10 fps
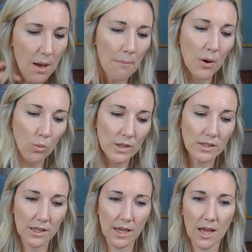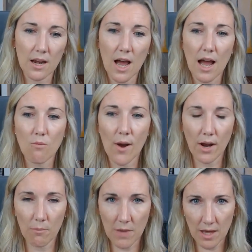but once again, I
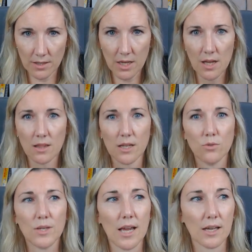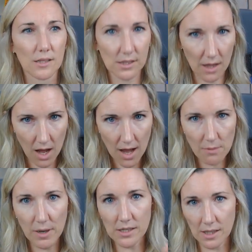recommend that you take it slide
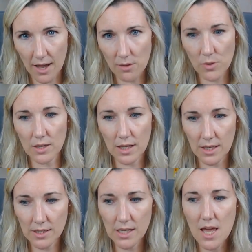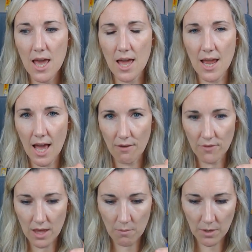by slide with the kids and have
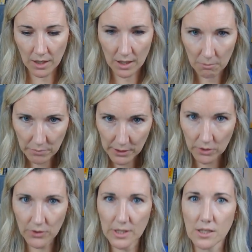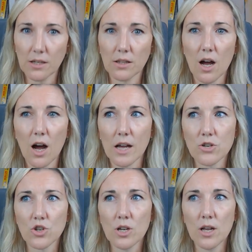them kind of build this
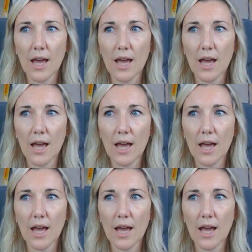collage